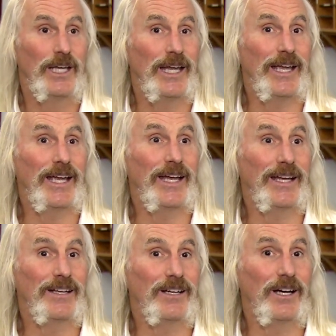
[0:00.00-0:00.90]

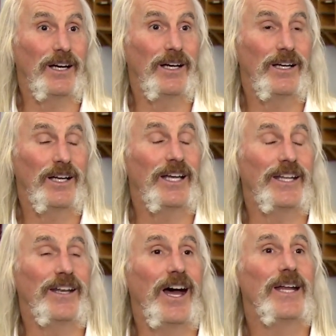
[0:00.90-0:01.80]
And a
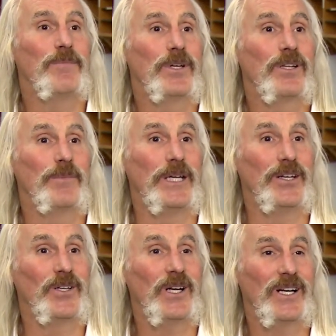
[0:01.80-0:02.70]

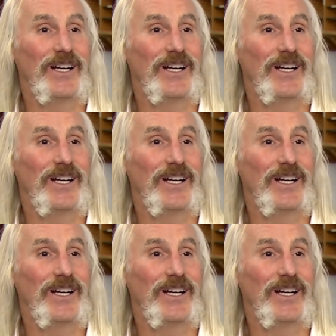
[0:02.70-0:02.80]
9mm